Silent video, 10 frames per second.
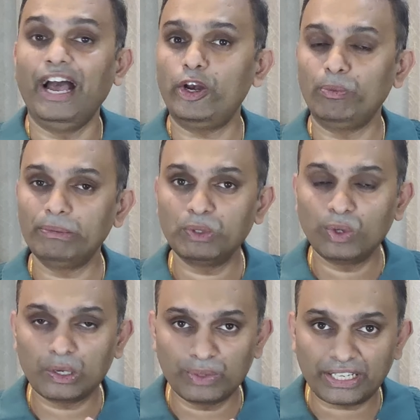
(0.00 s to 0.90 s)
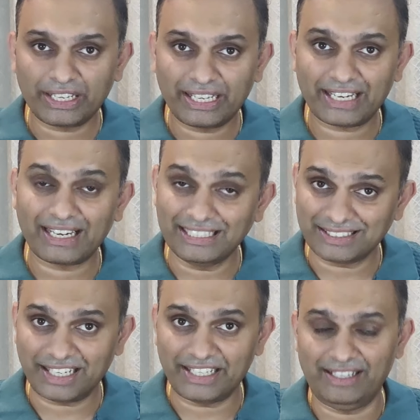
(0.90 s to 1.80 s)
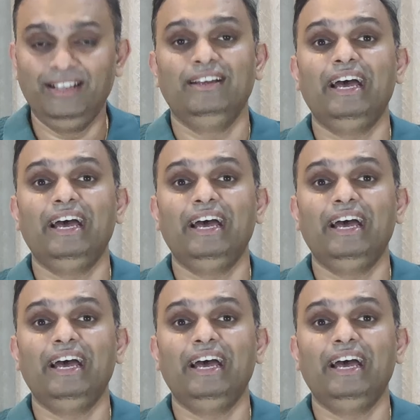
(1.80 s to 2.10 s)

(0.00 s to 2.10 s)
I know people who are working at Lazada.